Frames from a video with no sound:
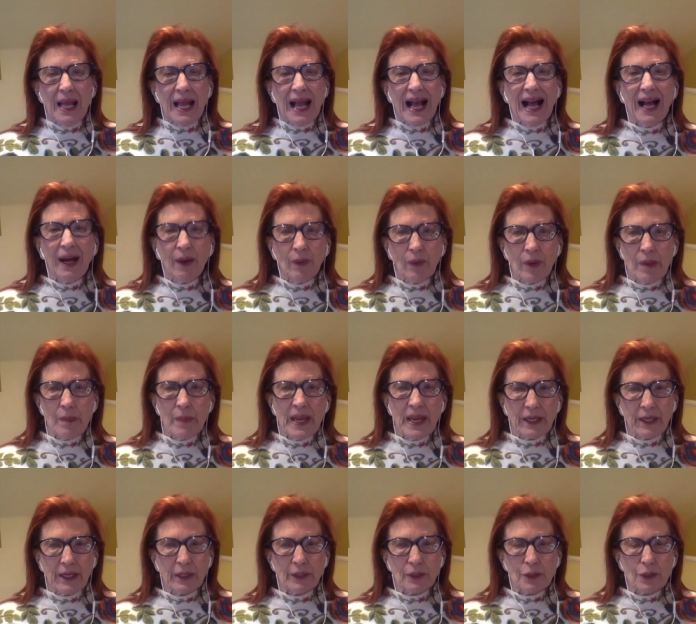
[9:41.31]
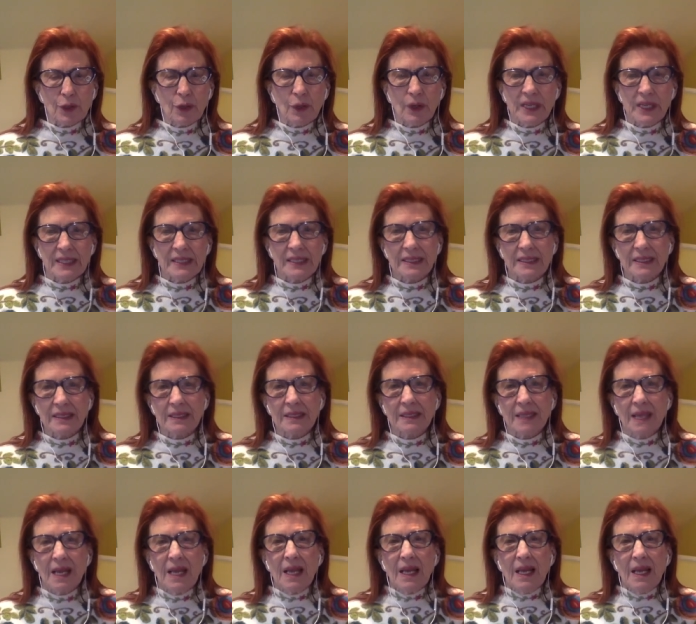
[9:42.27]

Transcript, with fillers: how we make our choices.